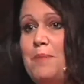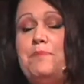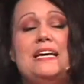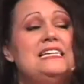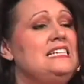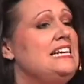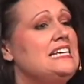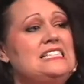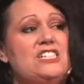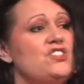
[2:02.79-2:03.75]
But
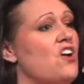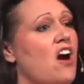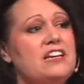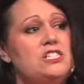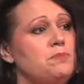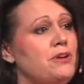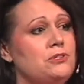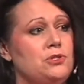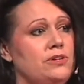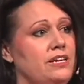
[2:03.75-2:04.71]
busyness is not a
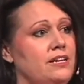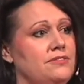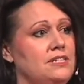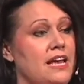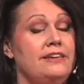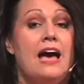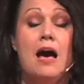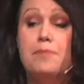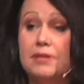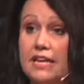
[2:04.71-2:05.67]
spiritual gift.
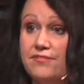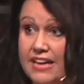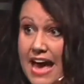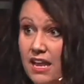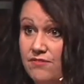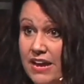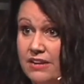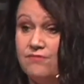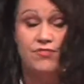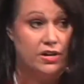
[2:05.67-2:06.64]
Now, I believe
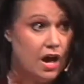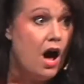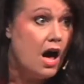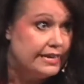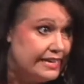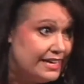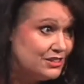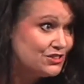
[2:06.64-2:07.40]
gallivant for God